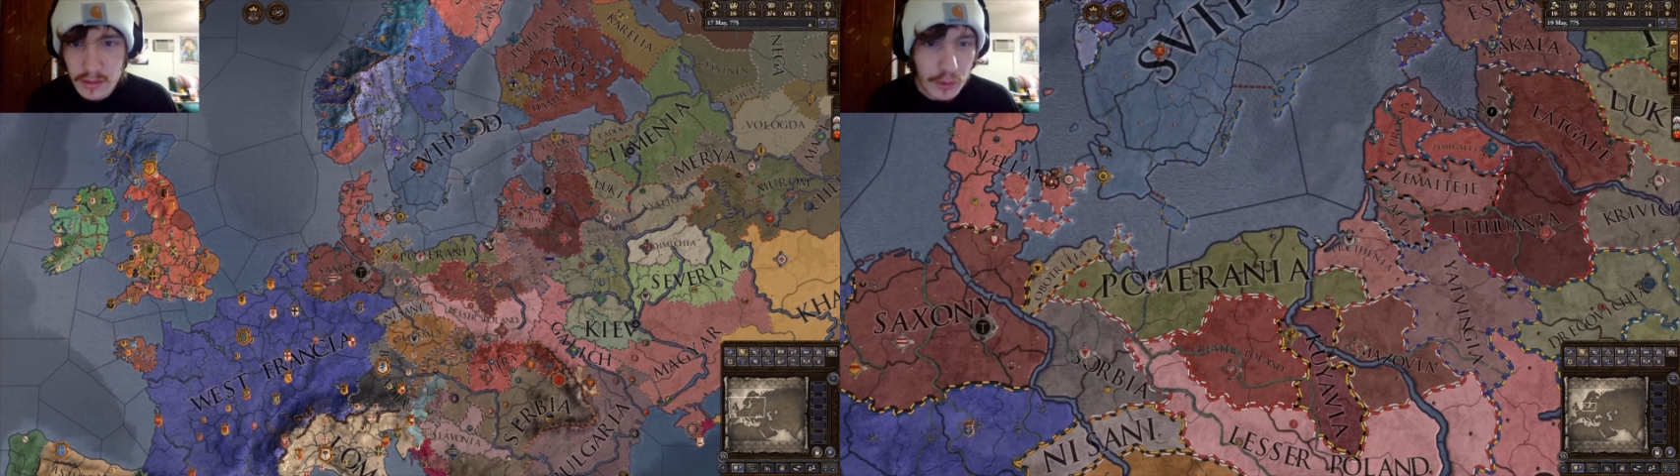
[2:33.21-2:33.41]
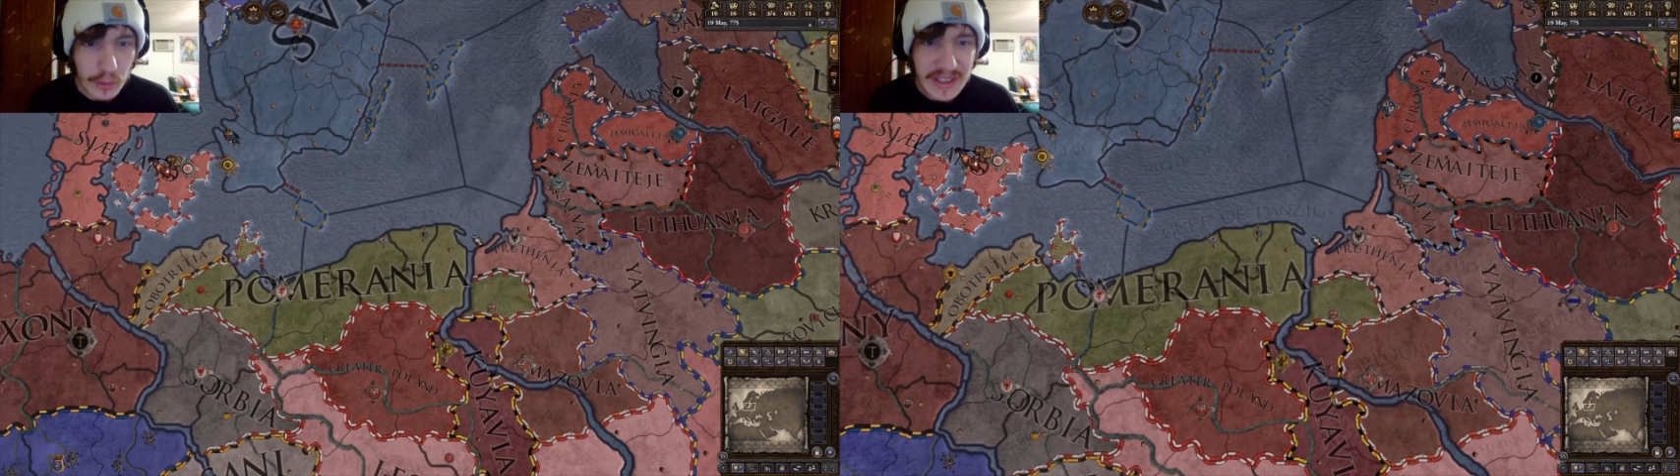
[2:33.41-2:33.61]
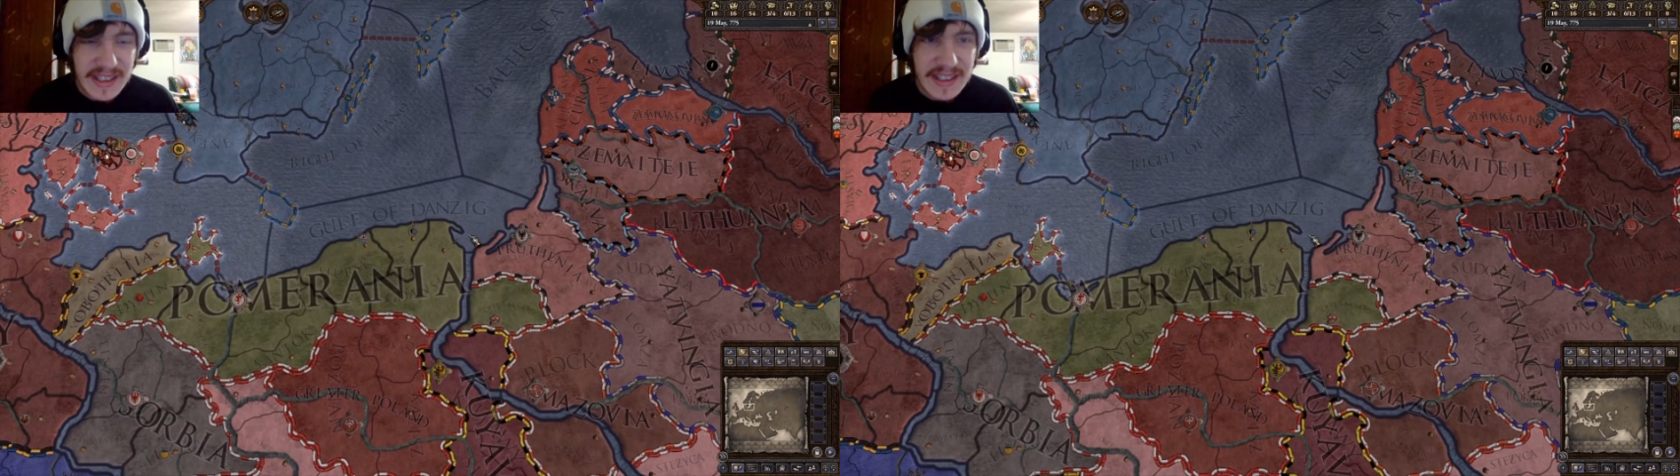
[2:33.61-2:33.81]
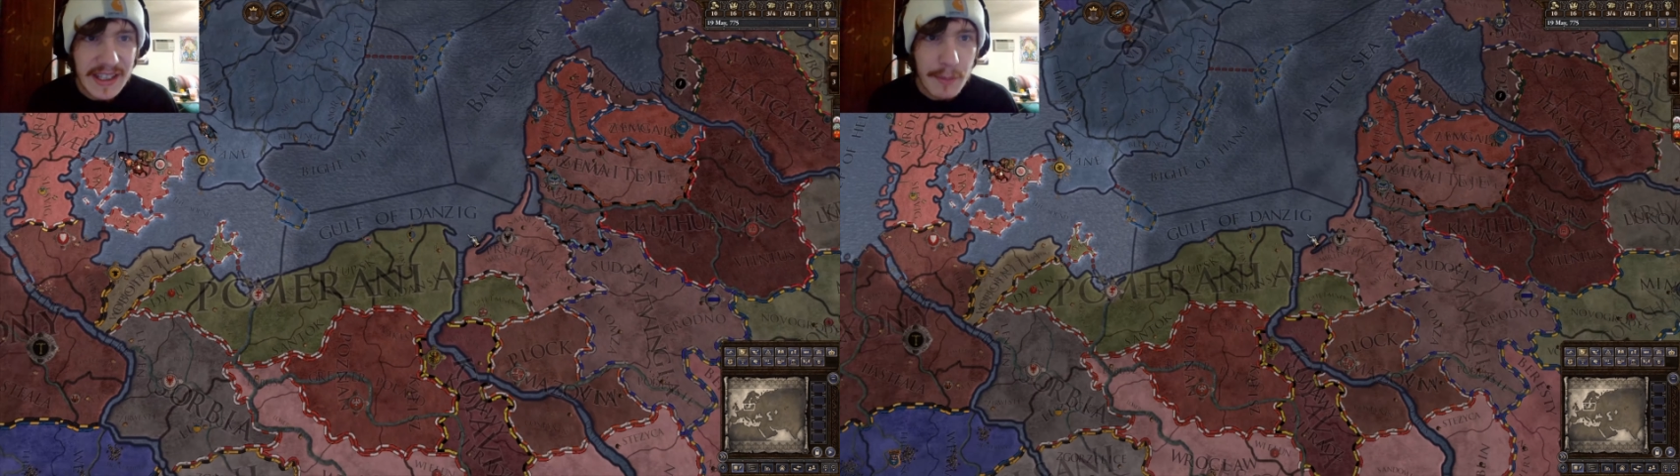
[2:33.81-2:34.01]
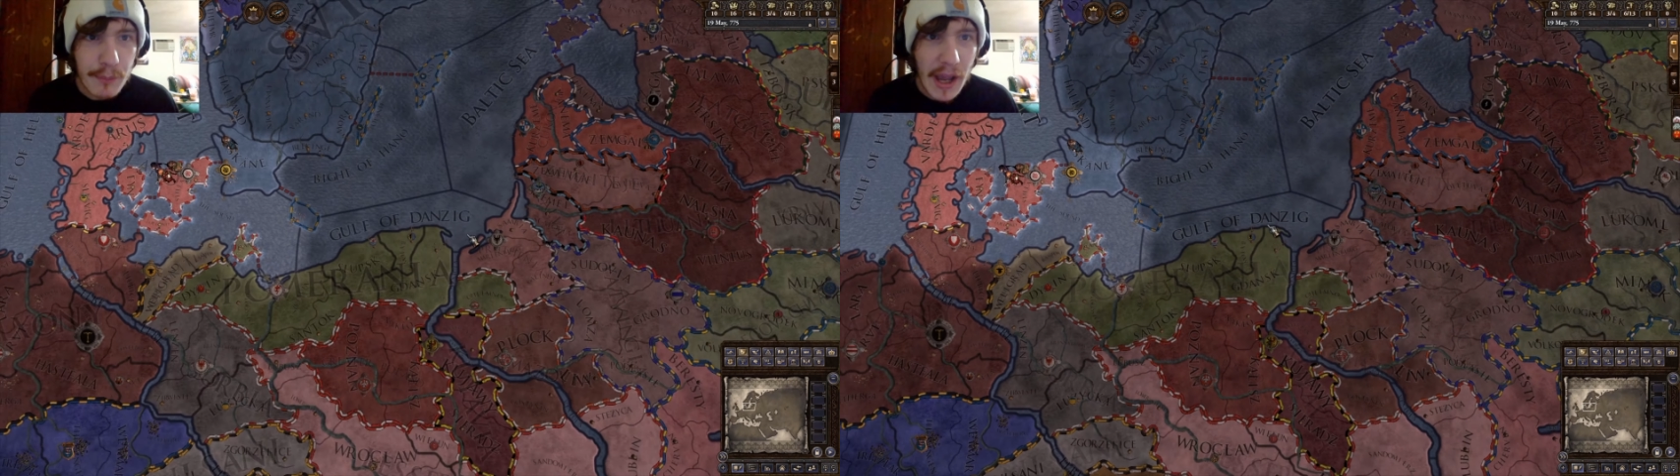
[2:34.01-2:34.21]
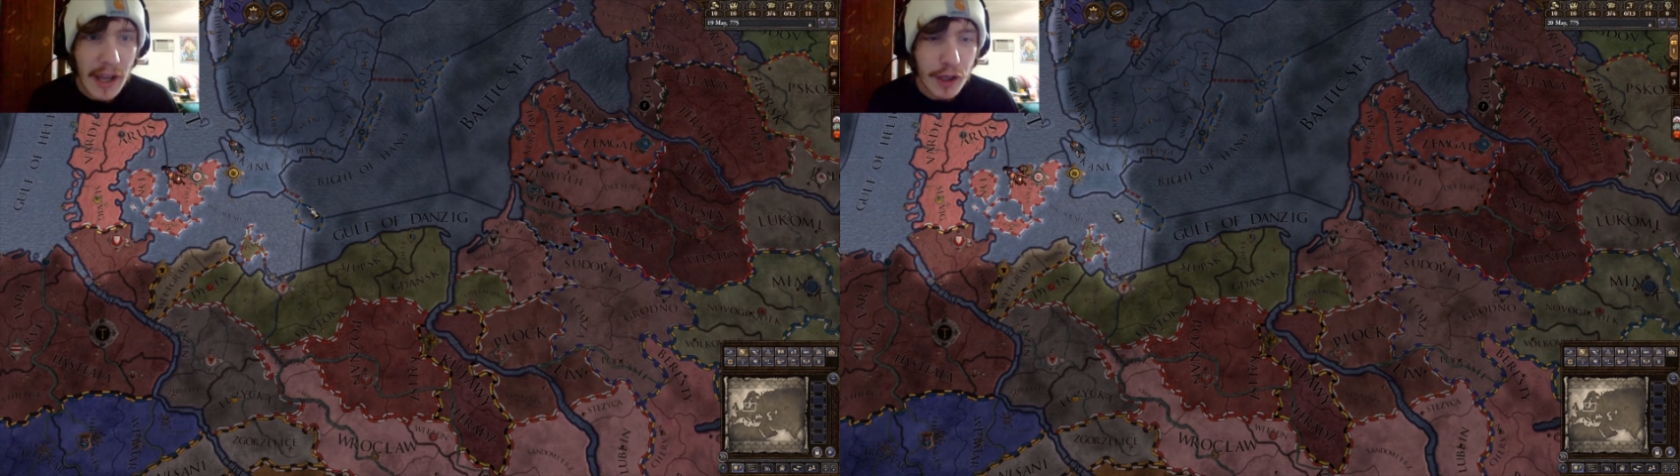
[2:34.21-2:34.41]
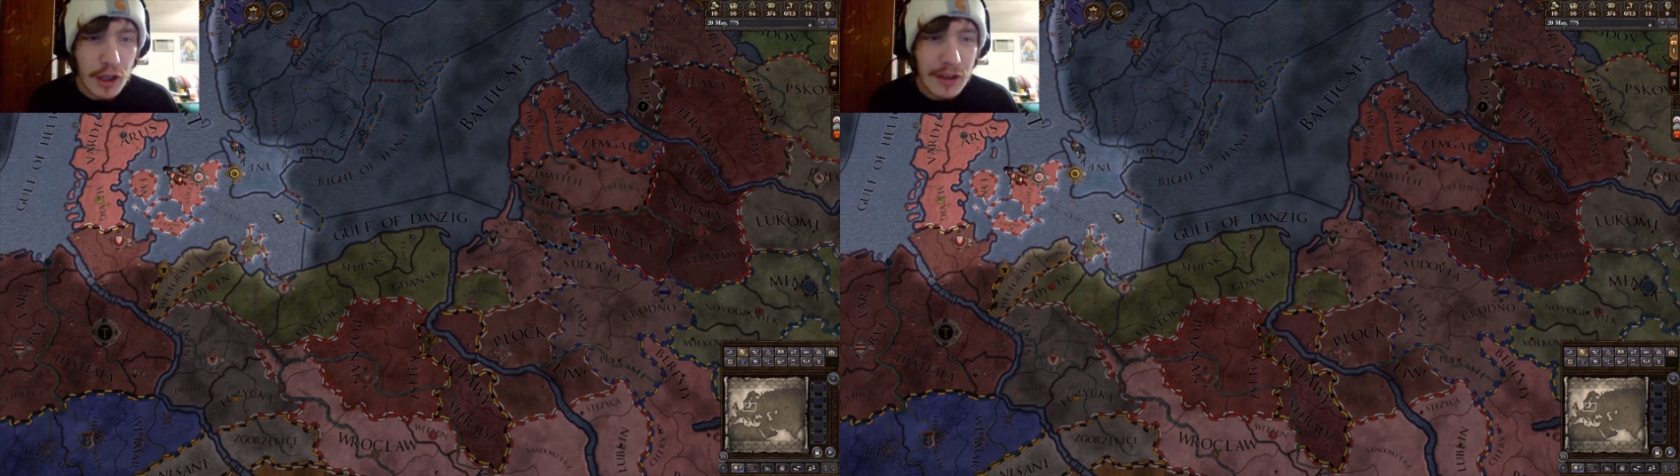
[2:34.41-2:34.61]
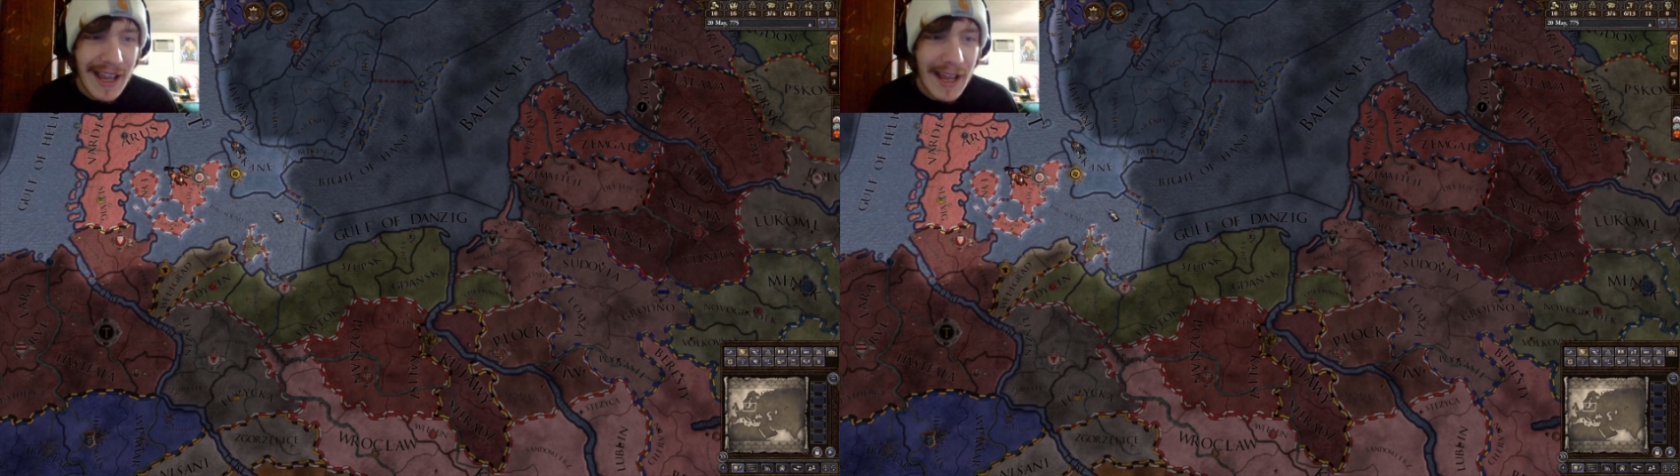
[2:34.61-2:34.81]
We need to get back our
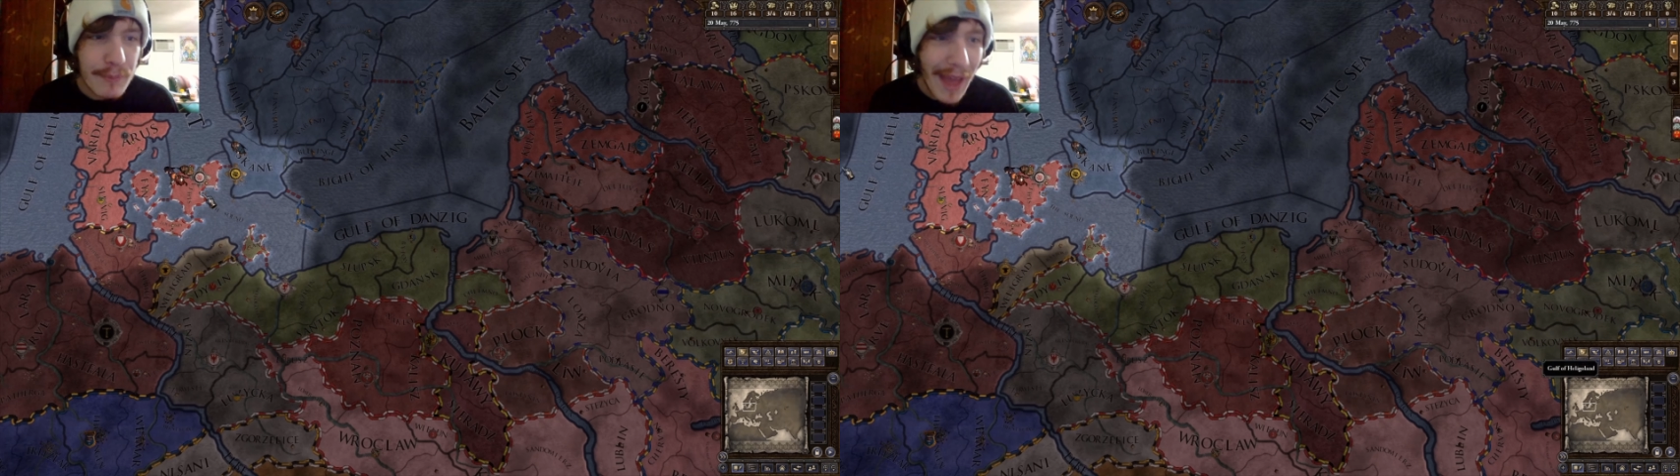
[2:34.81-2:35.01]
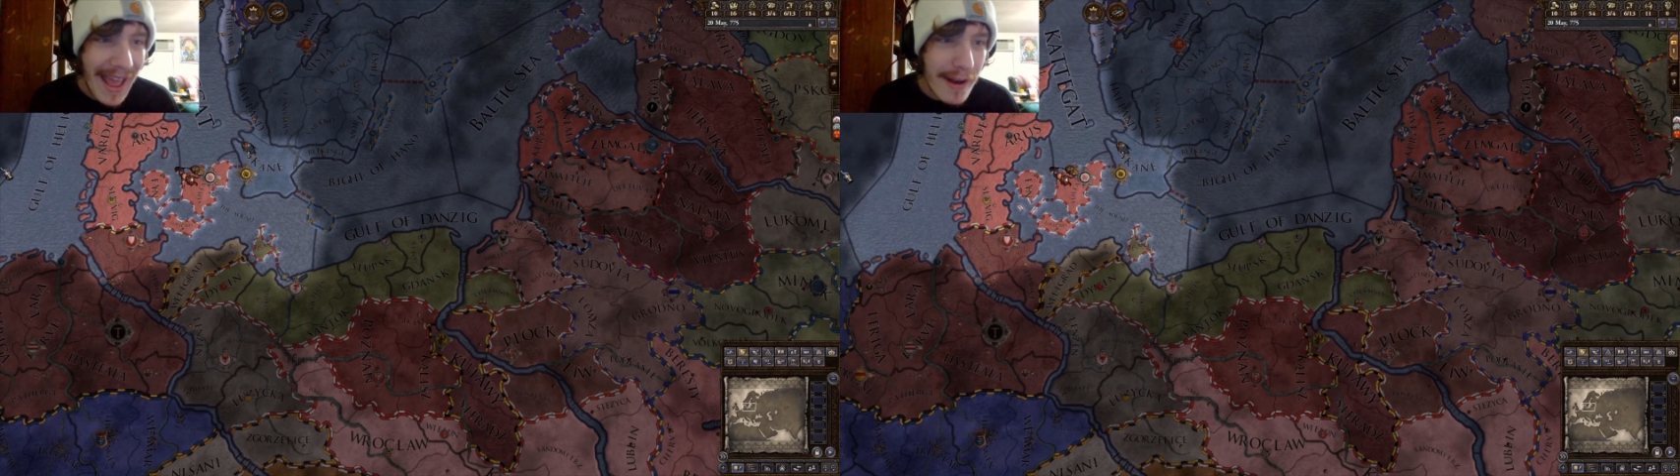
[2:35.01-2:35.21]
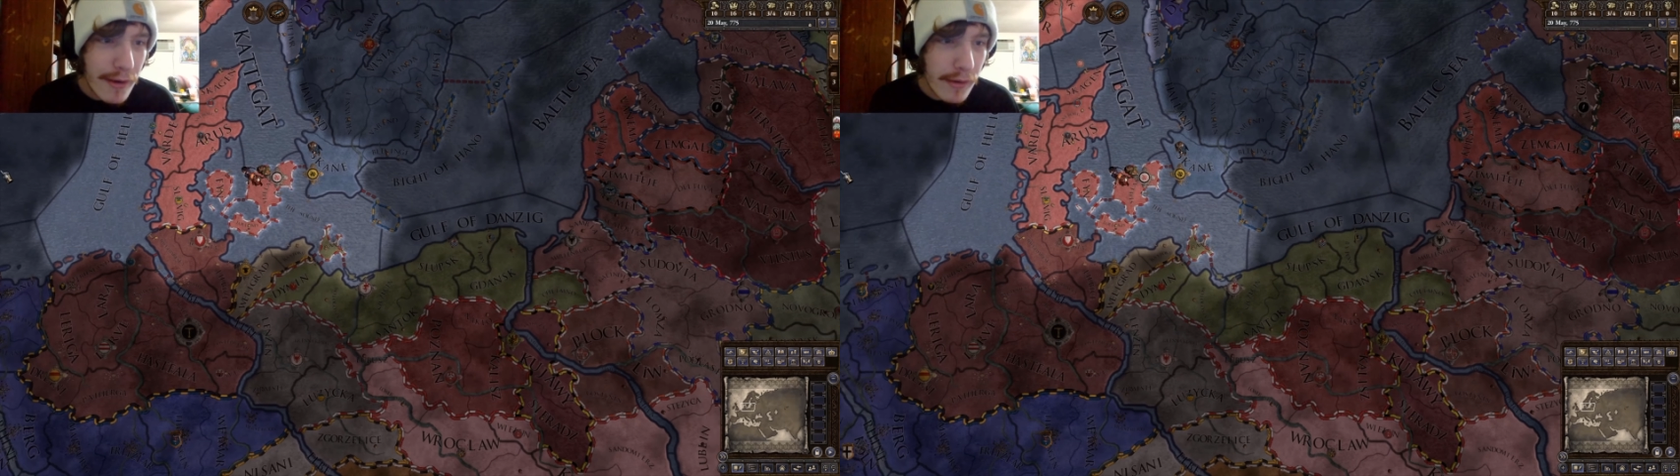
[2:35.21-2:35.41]
land, man!